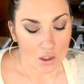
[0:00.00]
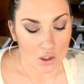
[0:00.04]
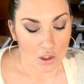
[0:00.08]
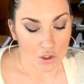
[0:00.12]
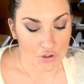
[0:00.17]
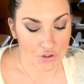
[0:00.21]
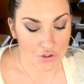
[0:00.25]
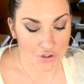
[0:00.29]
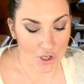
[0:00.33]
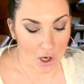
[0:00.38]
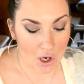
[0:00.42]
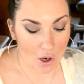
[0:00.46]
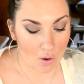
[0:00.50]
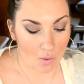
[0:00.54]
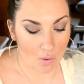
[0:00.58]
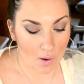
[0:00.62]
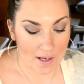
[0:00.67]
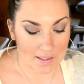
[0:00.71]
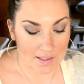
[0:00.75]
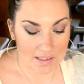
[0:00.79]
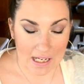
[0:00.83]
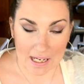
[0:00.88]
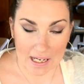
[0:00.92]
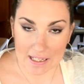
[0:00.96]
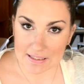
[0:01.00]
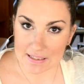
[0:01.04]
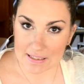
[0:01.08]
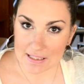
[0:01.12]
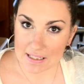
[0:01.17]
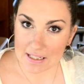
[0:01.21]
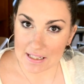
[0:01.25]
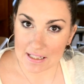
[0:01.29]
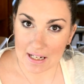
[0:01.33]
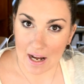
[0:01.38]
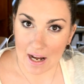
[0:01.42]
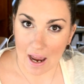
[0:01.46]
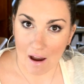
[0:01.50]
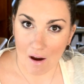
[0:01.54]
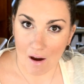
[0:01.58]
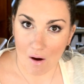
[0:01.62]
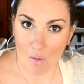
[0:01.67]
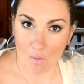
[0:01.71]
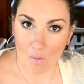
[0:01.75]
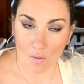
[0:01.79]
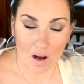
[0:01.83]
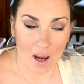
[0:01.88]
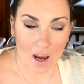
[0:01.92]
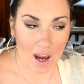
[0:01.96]
So I tested it
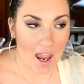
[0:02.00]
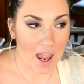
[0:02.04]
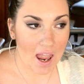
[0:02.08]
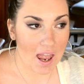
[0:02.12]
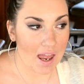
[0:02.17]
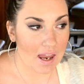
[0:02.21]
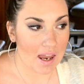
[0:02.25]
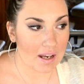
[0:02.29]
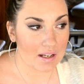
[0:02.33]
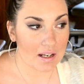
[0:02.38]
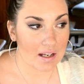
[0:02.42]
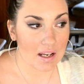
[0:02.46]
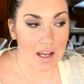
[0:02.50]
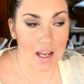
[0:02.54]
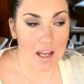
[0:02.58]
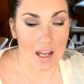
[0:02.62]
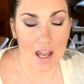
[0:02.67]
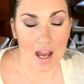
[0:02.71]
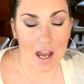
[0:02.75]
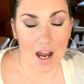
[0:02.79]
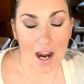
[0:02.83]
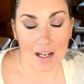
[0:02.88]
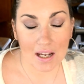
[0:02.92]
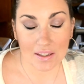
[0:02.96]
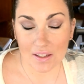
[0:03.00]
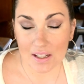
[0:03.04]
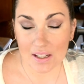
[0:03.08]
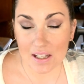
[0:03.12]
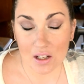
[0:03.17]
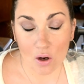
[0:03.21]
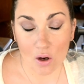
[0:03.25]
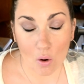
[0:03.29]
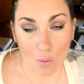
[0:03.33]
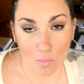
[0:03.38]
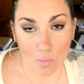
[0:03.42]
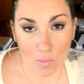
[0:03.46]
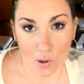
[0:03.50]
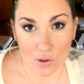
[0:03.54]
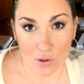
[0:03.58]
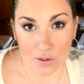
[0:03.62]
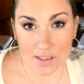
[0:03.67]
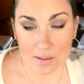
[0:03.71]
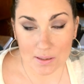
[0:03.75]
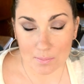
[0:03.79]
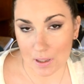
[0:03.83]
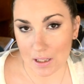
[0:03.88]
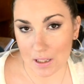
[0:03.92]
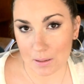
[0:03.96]
out, and I think it
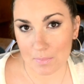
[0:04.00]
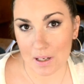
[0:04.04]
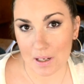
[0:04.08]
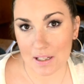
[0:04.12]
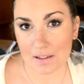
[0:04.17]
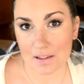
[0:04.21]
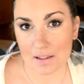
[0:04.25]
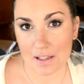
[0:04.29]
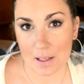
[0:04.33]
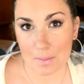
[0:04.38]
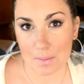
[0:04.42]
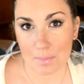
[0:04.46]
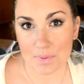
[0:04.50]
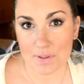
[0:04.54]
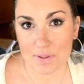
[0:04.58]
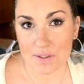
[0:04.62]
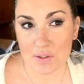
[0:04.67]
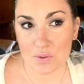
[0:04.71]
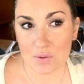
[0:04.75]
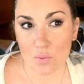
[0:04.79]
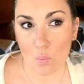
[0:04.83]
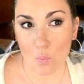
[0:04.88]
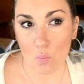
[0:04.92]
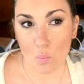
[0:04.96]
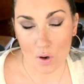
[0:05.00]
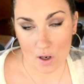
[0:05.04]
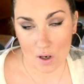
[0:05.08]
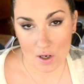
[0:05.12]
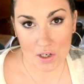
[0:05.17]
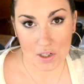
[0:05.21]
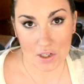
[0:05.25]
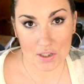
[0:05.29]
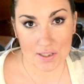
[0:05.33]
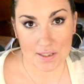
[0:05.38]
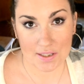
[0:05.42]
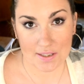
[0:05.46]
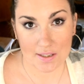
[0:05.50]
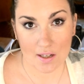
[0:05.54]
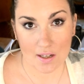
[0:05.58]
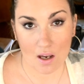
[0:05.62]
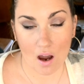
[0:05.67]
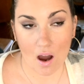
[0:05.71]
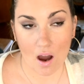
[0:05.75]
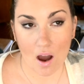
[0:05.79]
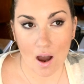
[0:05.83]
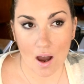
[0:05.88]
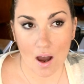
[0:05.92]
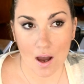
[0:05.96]
almost made my lips worse.
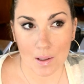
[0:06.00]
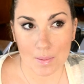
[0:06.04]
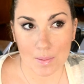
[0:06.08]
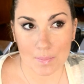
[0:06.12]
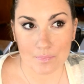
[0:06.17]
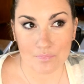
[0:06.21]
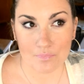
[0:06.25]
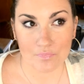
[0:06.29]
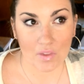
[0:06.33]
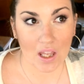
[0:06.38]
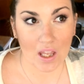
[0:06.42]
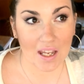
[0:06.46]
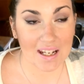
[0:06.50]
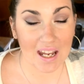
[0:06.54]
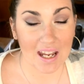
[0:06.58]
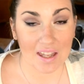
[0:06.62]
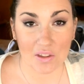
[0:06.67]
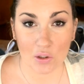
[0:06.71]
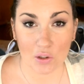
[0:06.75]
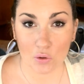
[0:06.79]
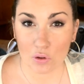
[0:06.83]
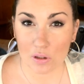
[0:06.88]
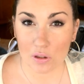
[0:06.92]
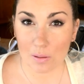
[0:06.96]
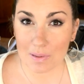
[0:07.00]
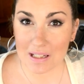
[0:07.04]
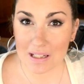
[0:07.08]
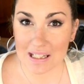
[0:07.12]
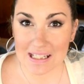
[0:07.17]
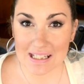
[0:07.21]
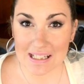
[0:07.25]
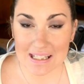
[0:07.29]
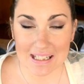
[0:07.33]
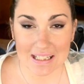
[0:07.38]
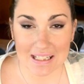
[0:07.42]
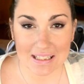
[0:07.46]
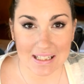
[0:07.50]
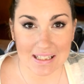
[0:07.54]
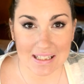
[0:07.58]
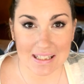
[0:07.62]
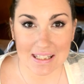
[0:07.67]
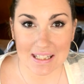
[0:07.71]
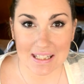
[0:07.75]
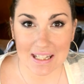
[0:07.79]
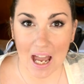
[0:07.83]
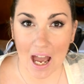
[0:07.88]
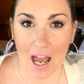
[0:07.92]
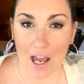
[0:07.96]
Um, again, the creamy
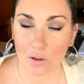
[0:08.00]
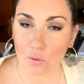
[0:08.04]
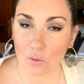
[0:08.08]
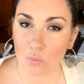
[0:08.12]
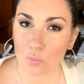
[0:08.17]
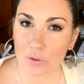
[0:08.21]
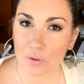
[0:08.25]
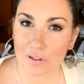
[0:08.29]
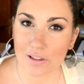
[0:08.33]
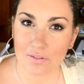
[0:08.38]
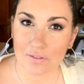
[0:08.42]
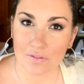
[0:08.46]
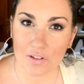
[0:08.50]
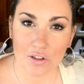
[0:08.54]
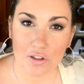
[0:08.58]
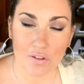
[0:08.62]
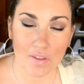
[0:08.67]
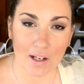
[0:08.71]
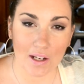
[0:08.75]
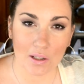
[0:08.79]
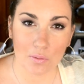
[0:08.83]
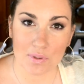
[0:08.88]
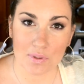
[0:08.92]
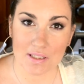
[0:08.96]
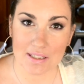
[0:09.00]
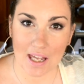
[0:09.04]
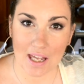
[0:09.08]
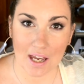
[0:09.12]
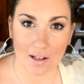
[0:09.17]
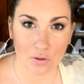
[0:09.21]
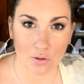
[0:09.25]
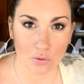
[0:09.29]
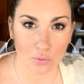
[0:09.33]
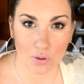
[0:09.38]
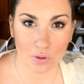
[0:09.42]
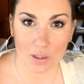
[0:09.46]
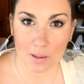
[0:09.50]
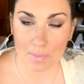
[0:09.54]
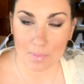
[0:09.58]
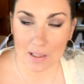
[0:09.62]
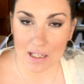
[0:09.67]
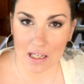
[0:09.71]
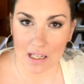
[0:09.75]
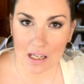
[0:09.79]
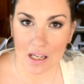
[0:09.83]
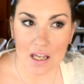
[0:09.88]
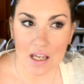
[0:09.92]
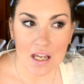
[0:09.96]
consistency, I don't really feel that it was that
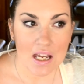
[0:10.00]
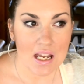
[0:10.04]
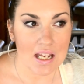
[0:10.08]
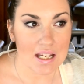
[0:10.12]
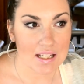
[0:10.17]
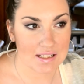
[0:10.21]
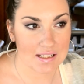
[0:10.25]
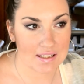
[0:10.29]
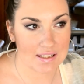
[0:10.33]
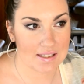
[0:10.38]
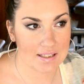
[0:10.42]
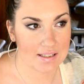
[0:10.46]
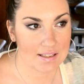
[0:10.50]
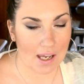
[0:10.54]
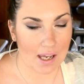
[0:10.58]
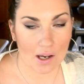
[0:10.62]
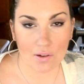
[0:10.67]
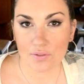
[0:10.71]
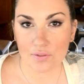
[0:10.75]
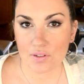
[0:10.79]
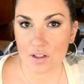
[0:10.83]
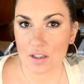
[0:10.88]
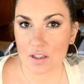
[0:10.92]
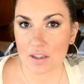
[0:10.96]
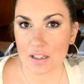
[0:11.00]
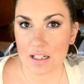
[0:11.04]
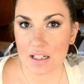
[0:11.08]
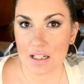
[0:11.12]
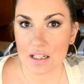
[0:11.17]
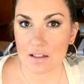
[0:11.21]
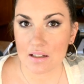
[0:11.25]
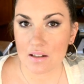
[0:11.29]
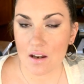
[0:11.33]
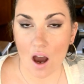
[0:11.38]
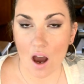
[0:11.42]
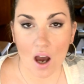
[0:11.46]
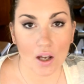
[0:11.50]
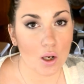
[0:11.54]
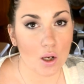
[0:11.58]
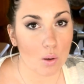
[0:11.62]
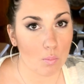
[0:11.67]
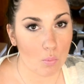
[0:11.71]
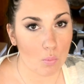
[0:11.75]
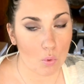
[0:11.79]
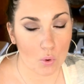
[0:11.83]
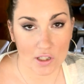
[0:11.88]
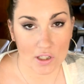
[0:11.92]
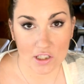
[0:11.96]
creamy. It's definitely not
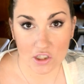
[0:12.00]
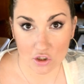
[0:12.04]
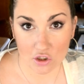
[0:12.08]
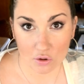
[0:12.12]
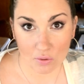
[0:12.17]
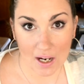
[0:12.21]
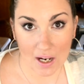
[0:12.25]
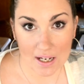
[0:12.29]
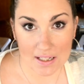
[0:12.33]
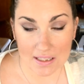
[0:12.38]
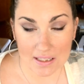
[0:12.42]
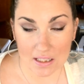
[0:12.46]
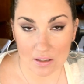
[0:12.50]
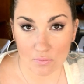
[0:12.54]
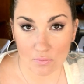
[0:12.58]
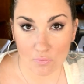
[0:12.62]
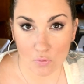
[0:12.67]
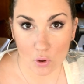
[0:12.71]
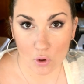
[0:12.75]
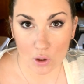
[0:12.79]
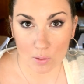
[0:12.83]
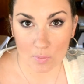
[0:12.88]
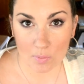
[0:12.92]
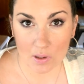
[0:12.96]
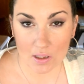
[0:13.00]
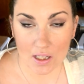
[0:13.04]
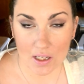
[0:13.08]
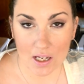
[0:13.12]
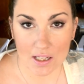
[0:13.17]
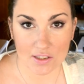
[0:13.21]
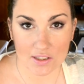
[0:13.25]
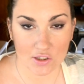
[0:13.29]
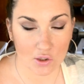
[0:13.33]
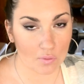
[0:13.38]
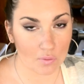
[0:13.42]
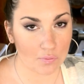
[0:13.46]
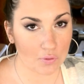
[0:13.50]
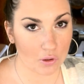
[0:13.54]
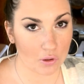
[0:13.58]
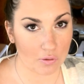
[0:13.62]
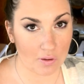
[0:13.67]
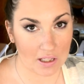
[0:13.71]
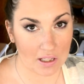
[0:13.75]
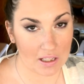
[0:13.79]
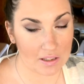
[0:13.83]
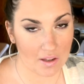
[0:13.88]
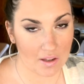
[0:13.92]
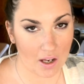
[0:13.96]
a moisturizing formula, so if you're
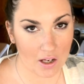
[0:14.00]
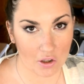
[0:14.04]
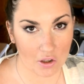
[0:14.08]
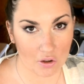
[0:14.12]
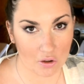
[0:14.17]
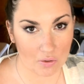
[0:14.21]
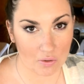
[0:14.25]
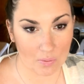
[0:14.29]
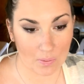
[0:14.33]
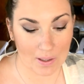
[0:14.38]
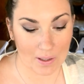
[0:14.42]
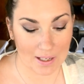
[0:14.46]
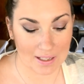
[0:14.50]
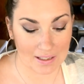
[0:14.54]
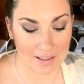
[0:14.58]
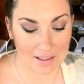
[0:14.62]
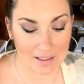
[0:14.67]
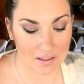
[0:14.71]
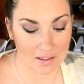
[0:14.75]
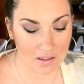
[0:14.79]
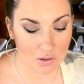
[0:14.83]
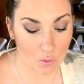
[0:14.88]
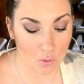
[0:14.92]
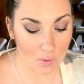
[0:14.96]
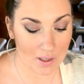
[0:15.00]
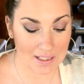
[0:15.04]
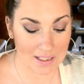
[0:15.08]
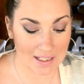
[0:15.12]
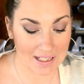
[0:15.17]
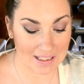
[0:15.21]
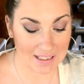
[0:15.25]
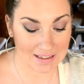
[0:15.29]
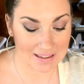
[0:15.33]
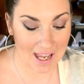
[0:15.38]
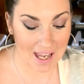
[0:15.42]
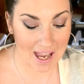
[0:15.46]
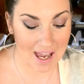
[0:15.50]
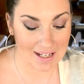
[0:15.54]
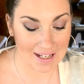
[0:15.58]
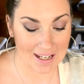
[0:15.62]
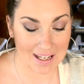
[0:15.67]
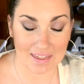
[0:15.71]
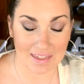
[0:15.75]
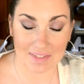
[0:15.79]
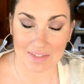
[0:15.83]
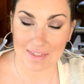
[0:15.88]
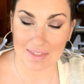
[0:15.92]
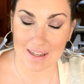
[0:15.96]
thinking that you're going to get it, going to get that
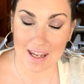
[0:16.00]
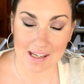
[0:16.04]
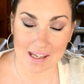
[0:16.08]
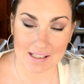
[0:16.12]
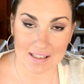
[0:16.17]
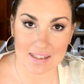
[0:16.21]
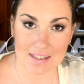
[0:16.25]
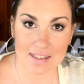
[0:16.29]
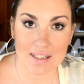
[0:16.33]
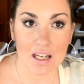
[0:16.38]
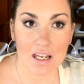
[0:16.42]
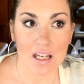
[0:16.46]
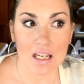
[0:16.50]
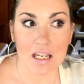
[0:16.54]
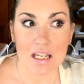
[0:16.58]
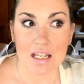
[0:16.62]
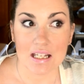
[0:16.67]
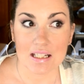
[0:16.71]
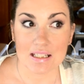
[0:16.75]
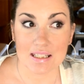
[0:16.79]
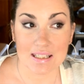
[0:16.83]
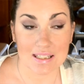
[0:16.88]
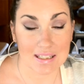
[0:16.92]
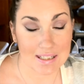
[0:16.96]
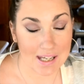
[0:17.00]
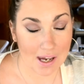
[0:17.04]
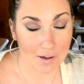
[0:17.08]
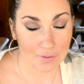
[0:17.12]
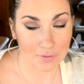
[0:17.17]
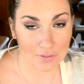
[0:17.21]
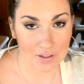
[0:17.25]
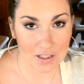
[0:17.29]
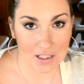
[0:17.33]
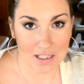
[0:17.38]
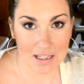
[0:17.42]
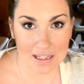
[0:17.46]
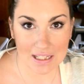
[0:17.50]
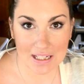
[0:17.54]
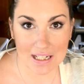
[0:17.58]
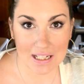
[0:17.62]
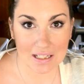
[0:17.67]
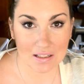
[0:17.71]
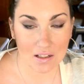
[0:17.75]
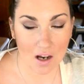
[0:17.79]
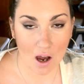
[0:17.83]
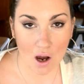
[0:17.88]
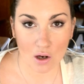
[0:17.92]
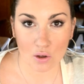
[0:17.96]
in this, it's
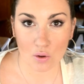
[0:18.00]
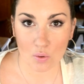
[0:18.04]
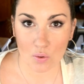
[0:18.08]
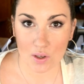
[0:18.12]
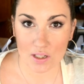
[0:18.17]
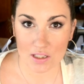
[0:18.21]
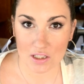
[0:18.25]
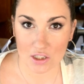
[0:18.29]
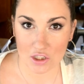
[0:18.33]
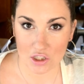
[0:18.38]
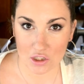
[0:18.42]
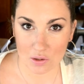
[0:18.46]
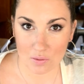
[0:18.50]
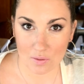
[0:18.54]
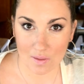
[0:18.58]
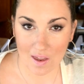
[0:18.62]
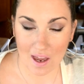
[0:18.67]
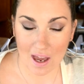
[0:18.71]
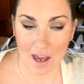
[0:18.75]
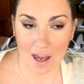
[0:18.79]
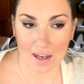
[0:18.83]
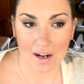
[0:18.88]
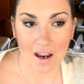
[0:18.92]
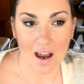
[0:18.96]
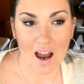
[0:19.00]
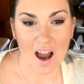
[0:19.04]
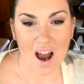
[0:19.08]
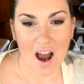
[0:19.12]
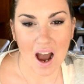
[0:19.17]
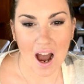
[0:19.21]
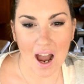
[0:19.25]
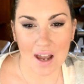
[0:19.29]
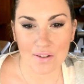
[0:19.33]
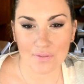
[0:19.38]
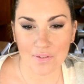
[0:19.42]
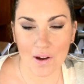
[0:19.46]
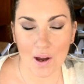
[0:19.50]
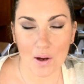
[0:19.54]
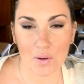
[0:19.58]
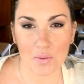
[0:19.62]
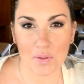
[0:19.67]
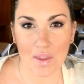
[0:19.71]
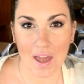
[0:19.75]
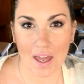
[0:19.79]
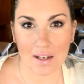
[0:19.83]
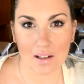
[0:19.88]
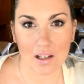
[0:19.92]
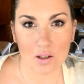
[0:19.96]
definitely not going to do that. I
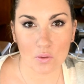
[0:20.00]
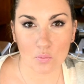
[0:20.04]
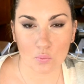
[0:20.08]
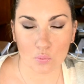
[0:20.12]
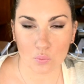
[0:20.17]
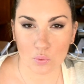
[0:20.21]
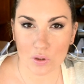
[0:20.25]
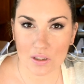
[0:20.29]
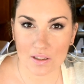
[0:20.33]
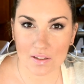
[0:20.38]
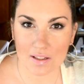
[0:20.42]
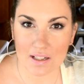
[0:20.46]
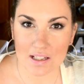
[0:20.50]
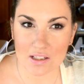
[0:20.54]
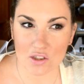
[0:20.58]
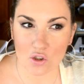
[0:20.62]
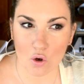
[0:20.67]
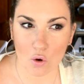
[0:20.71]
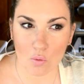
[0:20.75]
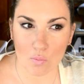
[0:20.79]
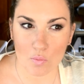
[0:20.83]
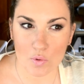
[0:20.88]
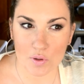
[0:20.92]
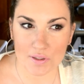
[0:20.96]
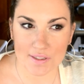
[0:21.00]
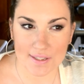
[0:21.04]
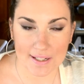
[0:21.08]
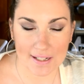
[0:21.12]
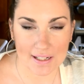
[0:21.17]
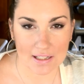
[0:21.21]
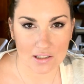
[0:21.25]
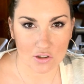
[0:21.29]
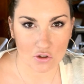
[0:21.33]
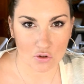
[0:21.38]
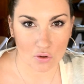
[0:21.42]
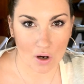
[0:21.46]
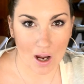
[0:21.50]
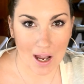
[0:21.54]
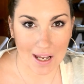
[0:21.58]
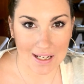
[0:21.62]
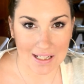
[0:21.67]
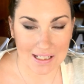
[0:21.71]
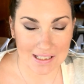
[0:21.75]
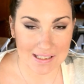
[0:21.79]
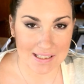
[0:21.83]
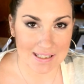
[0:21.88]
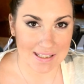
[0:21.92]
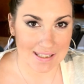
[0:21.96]
found that it really is almost like a
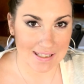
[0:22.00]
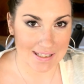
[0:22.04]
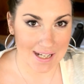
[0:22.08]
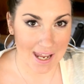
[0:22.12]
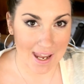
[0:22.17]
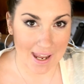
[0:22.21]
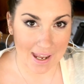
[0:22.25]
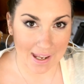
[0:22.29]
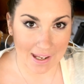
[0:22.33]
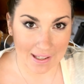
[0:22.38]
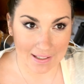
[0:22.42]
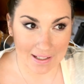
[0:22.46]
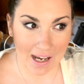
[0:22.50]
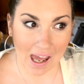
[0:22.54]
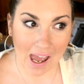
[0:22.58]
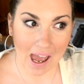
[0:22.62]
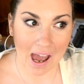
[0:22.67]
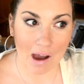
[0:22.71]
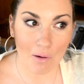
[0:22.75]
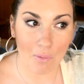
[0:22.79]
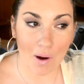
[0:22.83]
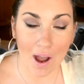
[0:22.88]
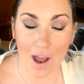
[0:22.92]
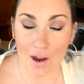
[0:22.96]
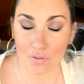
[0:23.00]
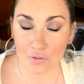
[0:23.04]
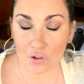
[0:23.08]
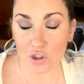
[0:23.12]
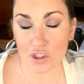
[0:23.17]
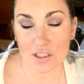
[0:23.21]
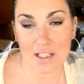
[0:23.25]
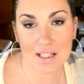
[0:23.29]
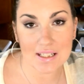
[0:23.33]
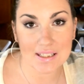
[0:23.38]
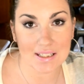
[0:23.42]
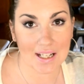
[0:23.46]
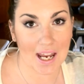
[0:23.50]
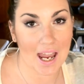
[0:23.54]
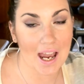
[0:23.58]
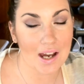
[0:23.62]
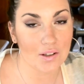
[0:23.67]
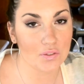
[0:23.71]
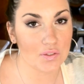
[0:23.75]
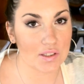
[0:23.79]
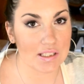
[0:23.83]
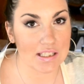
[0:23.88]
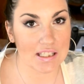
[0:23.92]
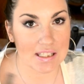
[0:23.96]
drying stain, however, it doesn't
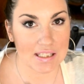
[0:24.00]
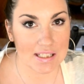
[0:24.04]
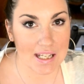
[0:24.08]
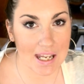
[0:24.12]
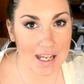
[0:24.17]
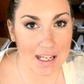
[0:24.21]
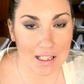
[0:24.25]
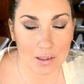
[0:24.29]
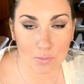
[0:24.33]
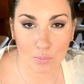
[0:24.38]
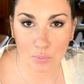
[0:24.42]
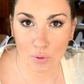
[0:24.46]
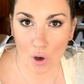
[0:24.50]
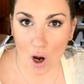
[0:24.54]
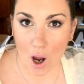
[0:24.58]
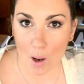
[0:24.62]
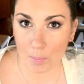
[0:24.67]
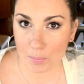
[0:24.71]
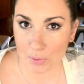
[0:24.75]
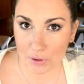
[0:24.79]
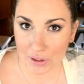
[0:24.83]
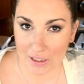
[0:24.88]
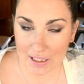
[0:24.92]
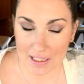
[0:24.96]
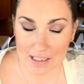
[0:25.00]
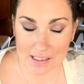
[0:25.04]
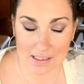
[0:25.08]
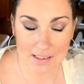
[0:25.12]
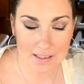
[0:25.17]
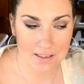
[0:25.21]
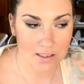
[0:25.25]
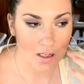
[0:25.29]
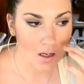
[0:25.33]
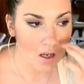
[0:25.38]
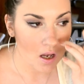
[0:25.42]
have the stain properties.